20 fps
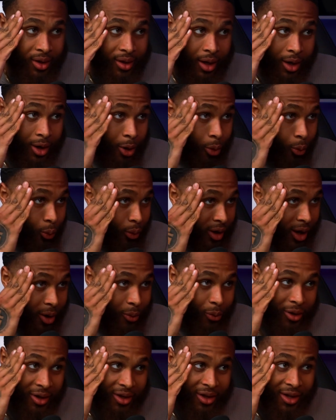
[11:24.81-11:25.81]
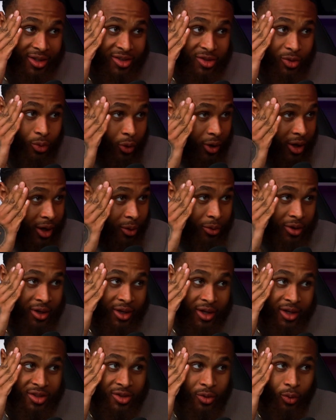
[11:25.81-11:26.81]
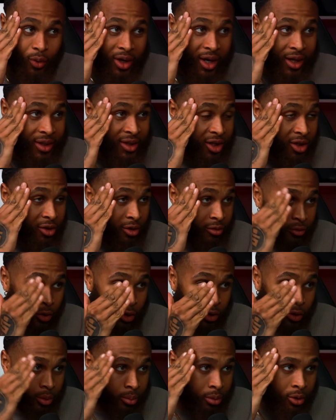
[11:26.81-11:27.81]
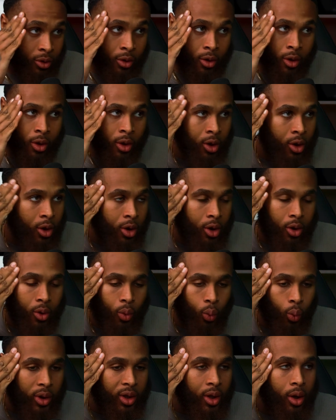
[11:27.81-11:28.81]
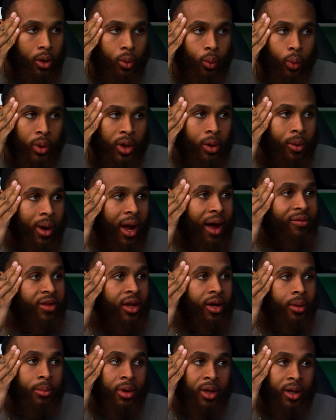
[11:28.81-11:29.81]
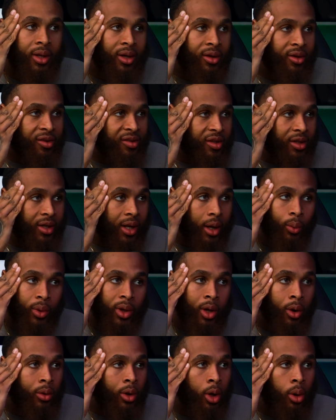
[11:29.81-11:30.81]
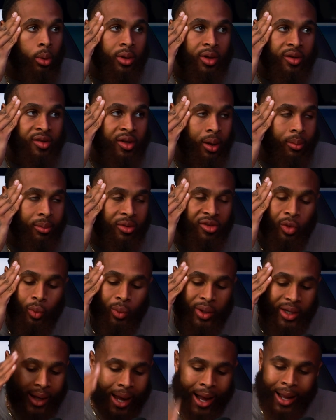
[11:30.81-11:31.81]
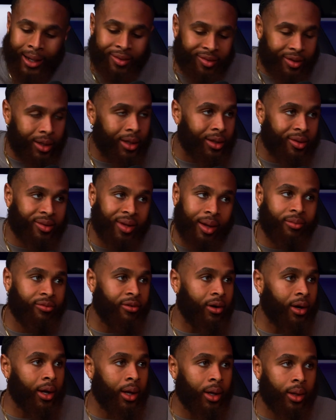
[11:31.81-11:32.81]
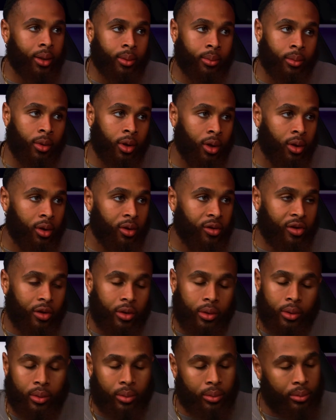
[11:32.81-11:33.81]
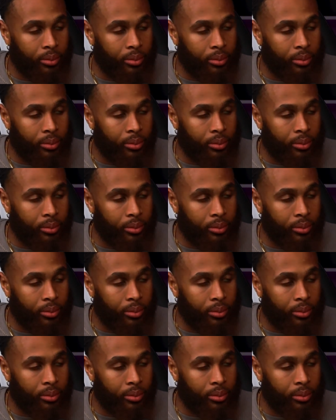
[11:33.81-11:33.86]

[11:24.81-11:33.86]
when they want to get you, where they want to get you, where they think you're vulnerable. We don't have that ability to see that. We don't know when it's coming, so we gotta stay at the top of our game. Yeah. So